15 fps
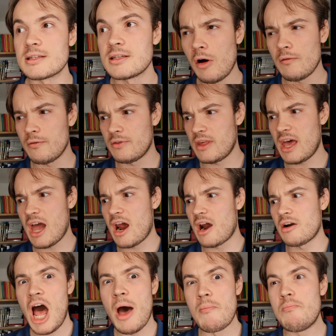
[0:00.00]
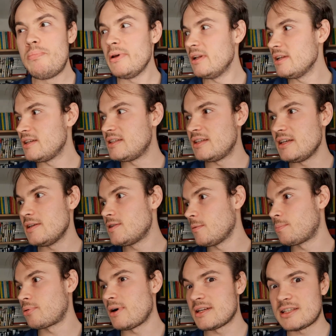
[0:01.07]
of their ability to
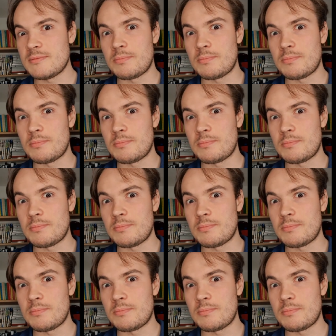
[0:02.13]
press the